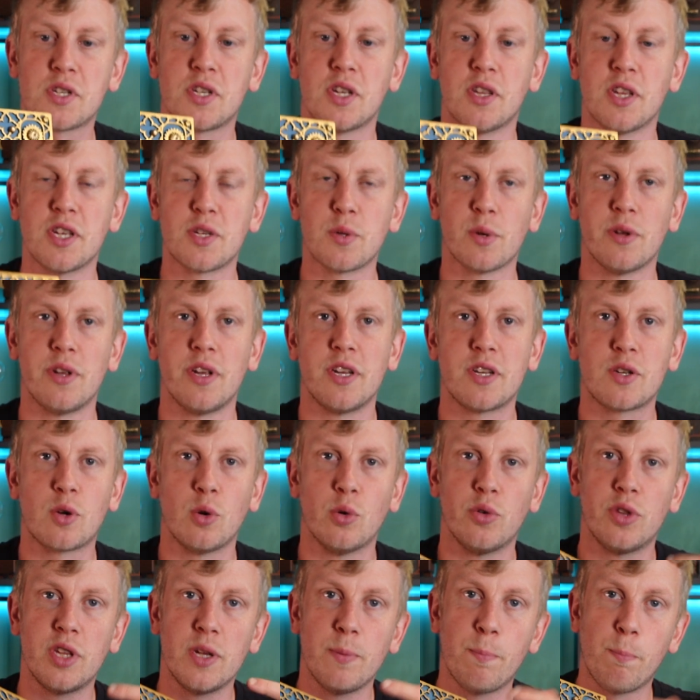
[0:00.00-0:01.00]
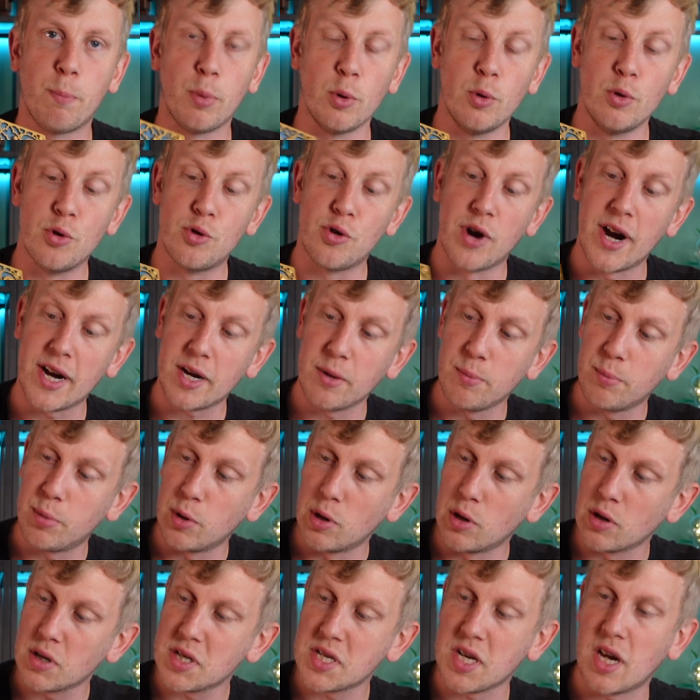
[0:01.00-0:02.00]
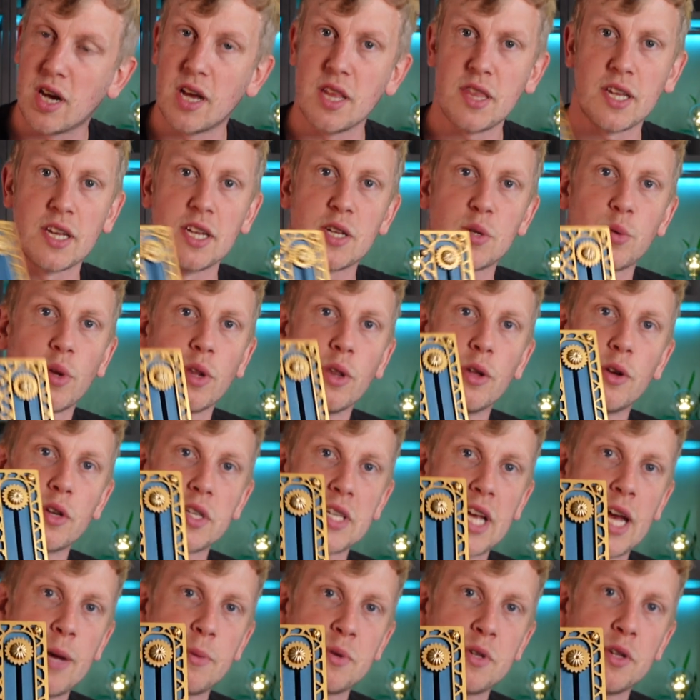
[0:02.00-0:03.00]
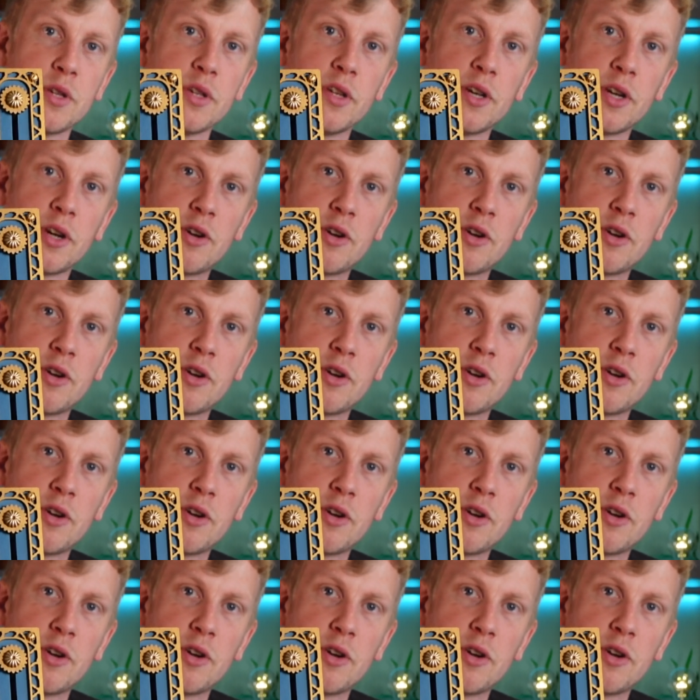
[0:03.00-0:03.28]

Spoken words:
So this one is called the Blue Dragon box. I think this one looks absolutely